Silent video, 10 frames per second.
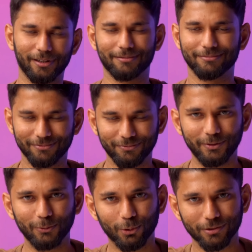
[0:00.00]
are
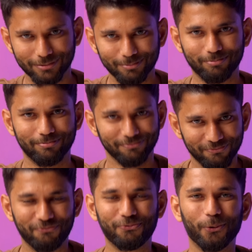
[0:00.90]
Vivo's
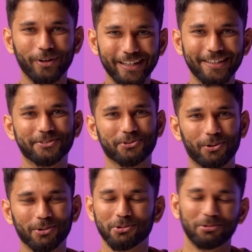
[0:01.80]
forte and
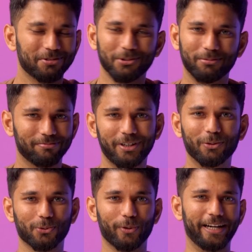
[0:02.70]
strong suit, so it
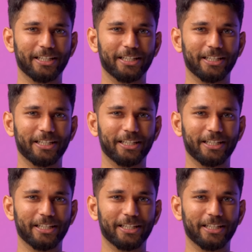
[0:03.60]
was quite